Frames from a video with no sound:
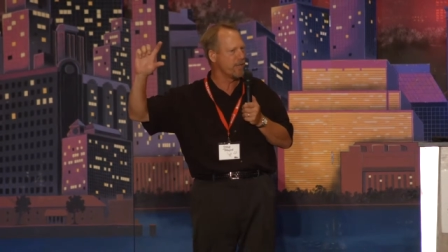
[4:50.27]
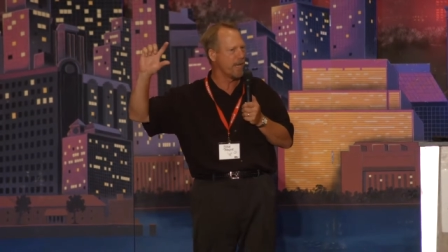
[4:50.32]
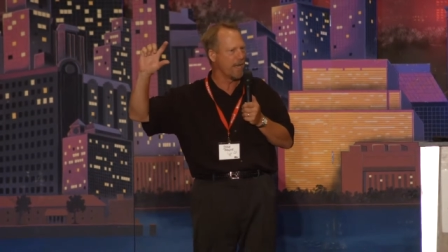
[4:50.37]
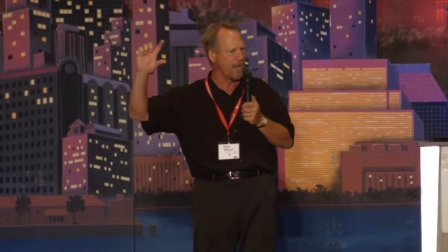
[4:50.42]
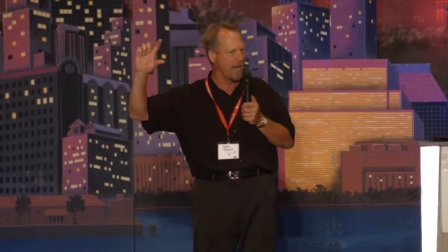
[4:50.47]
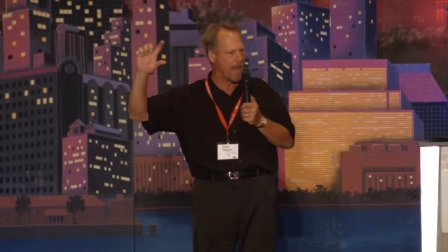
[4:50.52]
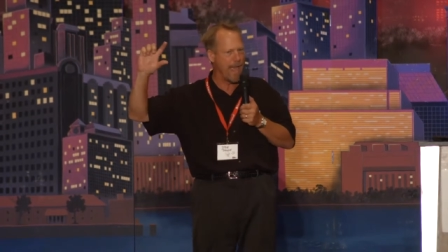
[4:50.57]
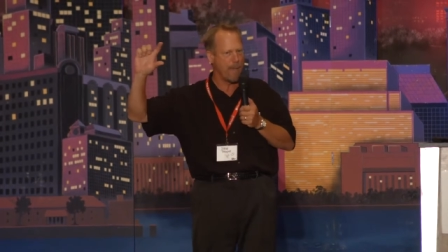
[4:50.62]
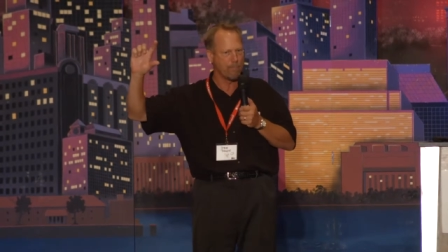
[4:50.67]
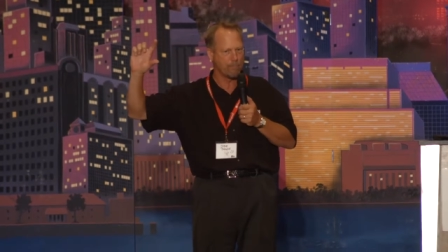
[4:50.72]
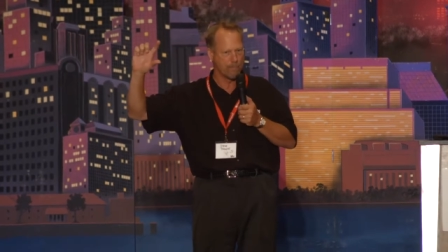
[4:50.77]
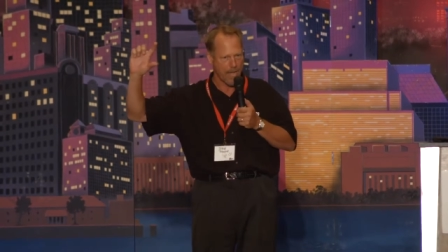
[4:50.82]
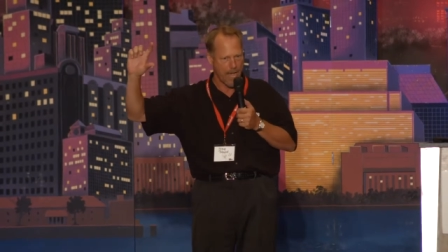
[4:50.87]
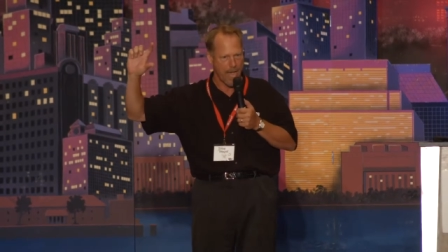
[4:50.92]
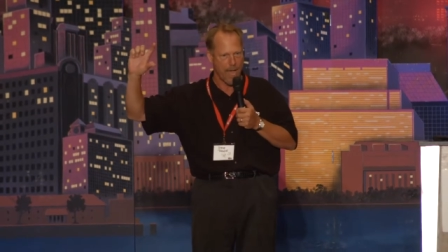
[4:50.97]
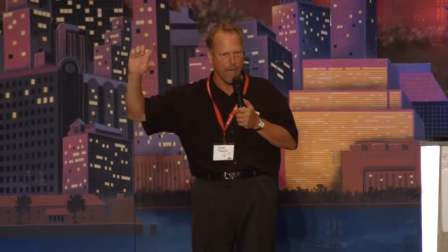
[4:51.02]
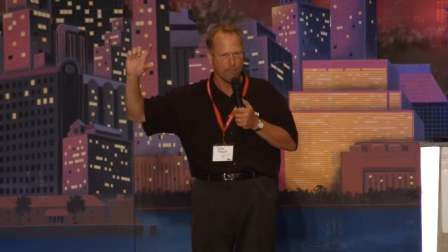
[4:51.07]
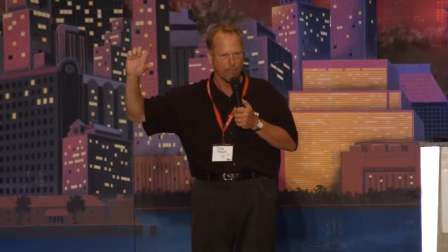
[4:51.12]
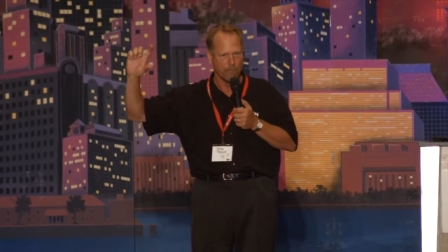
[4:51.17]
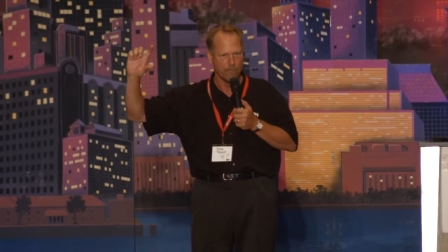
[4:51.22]
than a
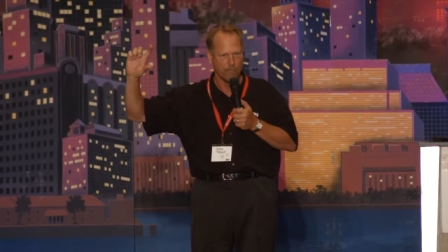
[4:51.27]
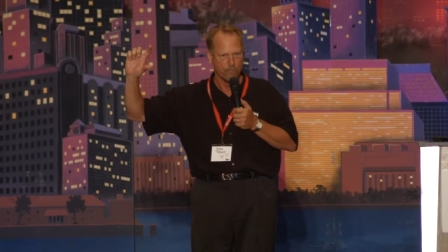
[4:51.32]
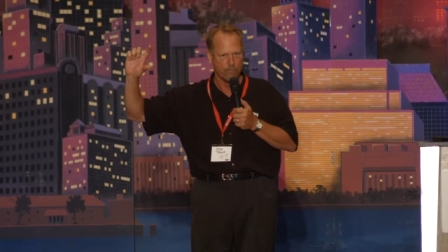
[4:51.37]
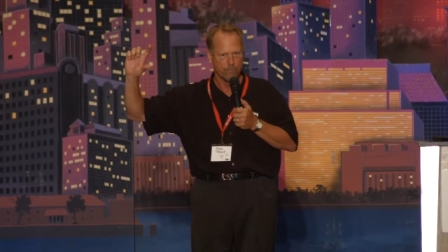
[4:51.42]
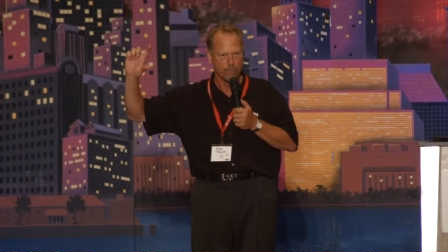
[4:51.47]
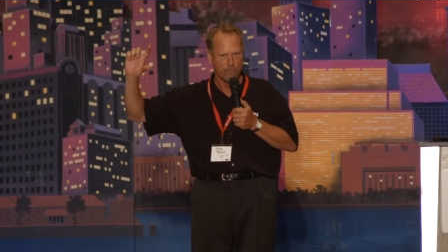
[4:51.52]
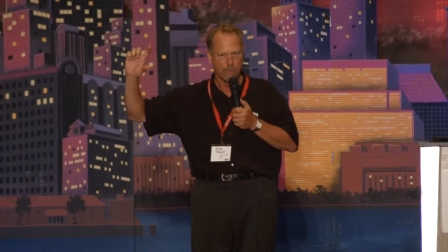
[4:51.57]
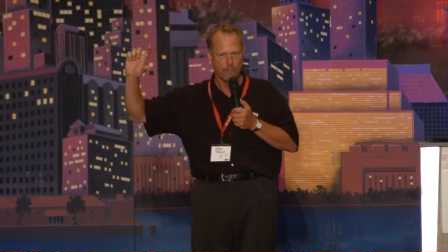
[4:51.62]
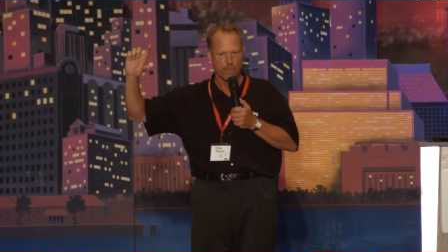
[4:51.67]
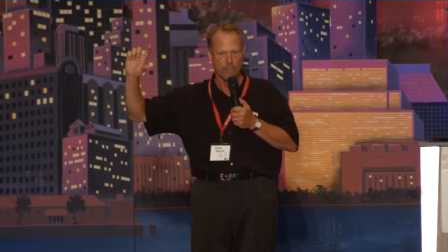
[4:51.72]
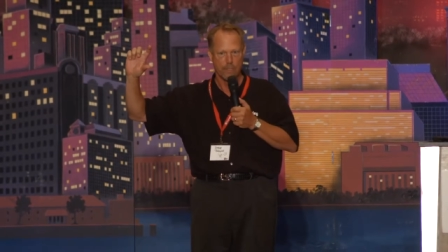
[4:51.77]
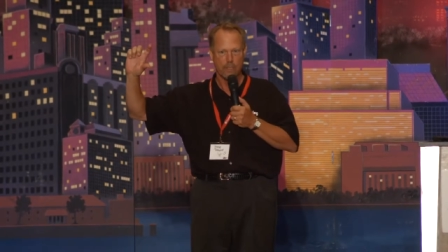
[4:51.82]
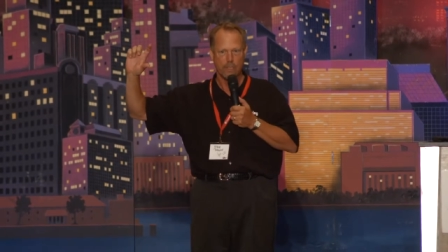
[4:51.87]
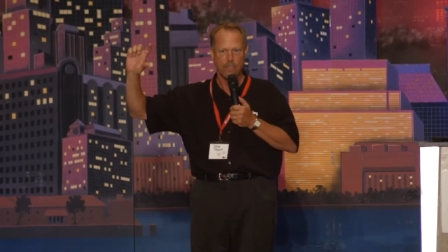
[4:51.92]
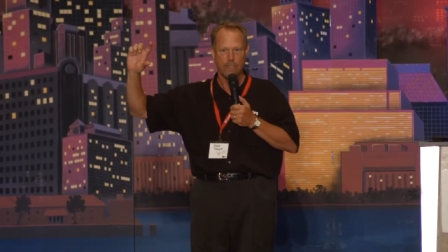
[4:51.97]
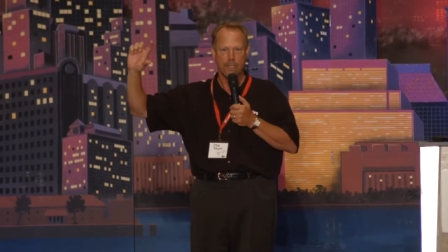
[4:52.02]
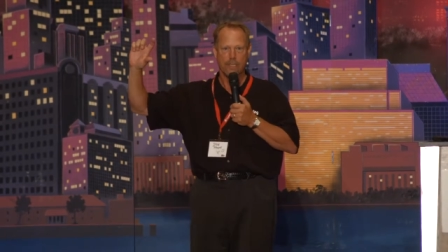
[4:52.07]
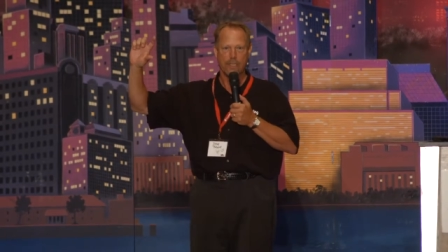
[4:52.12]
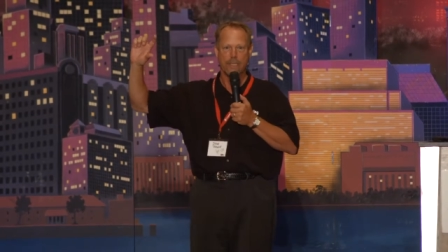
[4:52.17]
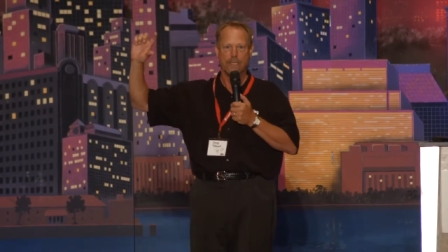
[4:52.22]
laptop.
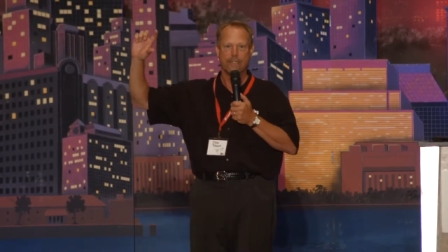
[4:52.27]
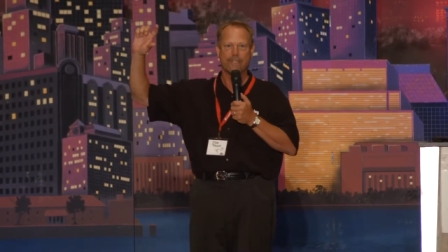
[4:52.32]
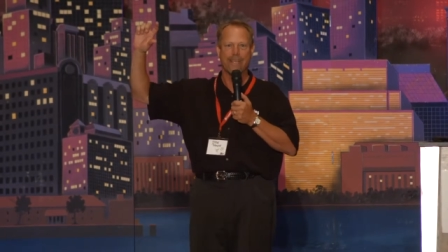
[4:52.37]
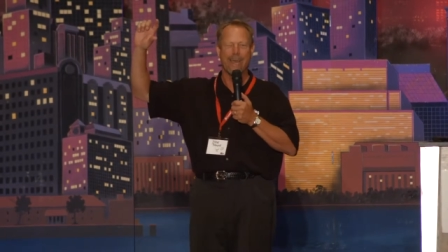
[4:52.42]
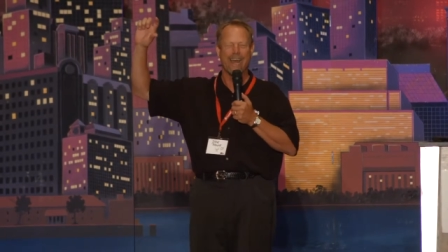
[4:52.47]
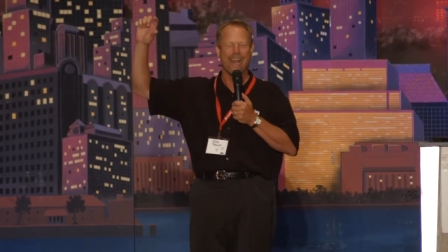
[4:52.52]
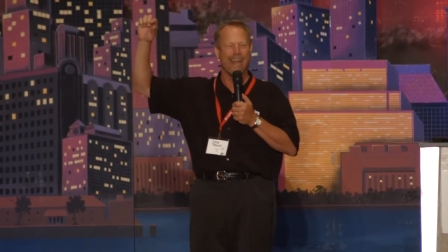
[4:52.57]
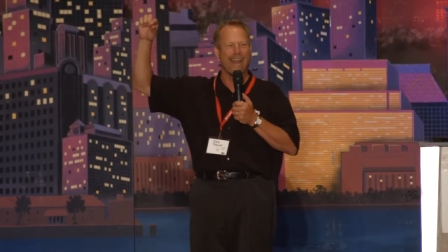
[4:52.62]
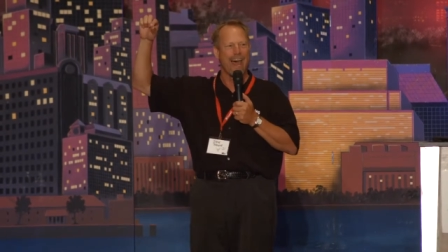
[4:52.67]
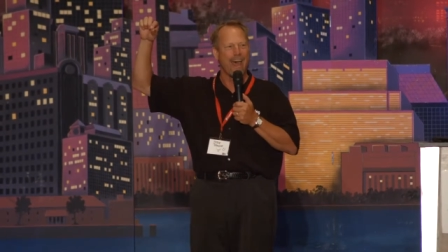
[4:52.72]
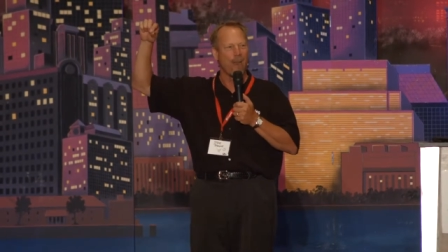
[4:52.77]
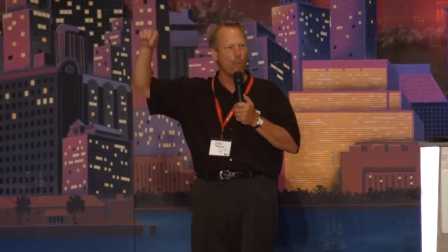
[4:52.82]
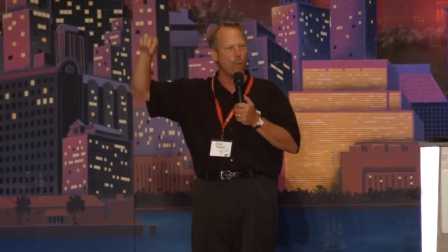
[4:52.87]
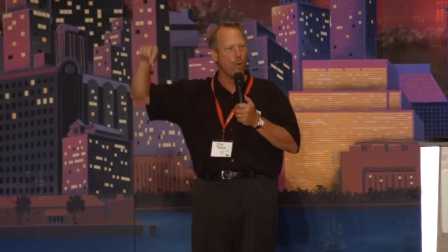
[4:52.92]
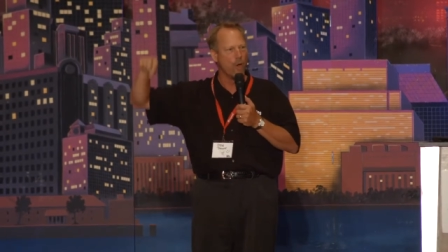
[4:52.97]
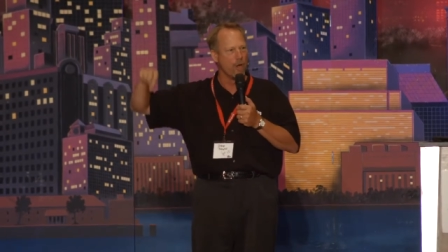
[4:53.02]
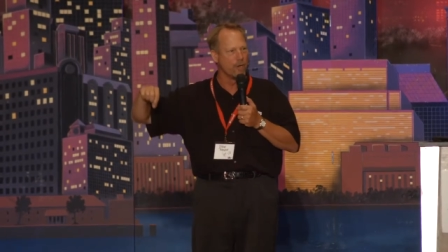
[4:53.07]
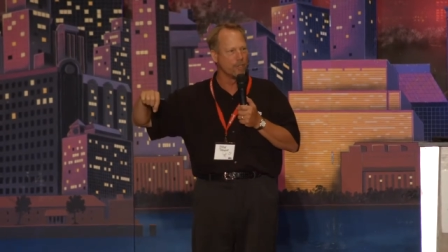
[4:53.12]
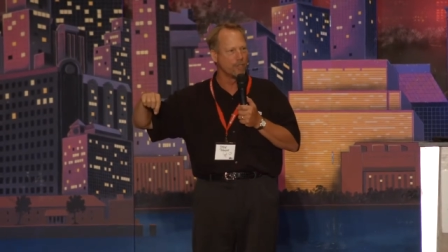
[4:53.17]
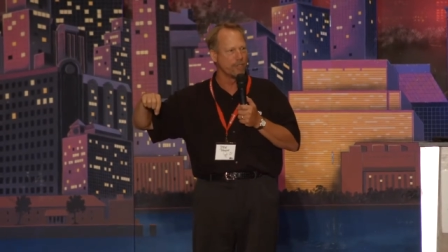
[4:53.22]
It's got a lot of
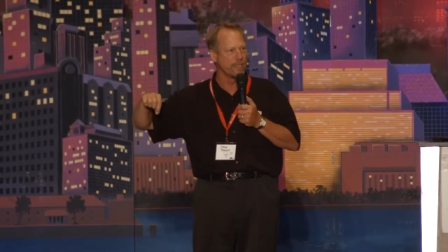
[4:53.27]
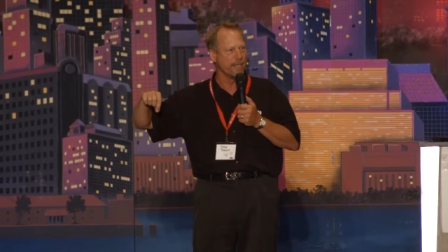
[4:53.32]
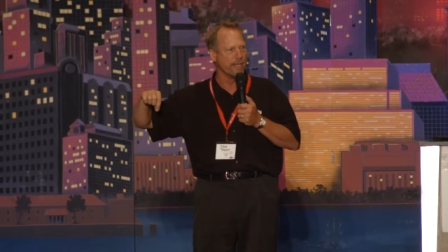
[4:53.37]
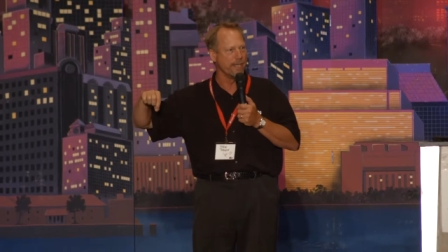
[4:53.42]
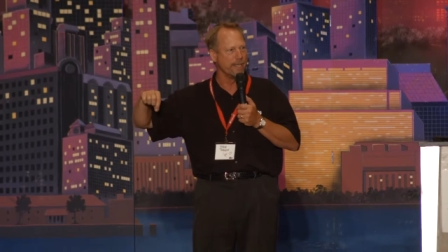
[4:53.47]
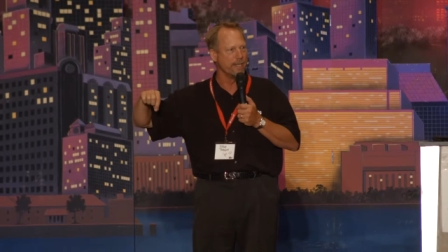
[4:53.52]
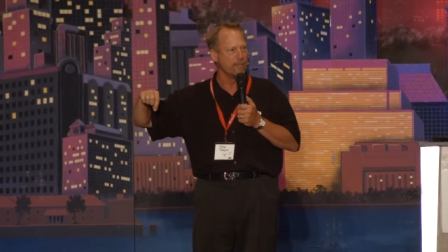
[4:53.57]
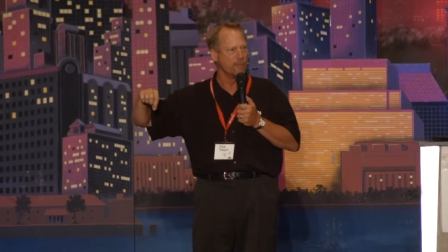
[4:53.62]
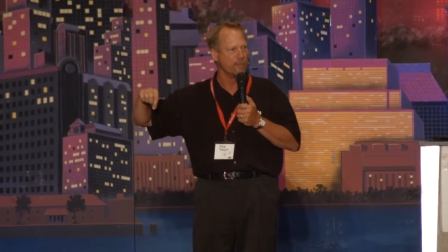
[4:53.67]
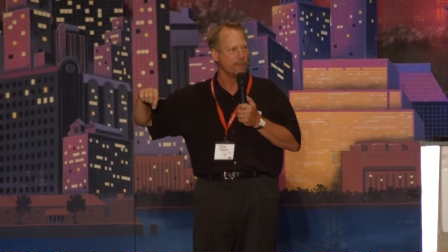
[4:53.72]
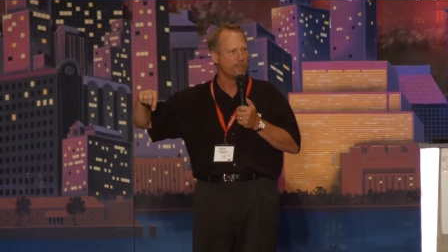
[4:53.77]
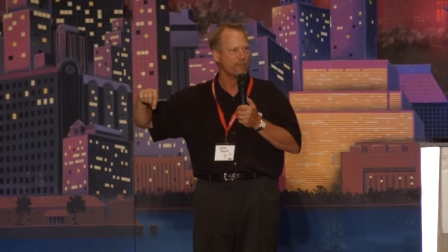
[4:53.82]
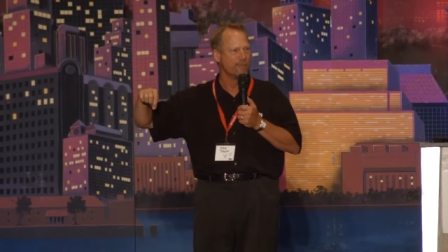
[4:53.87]
words in it.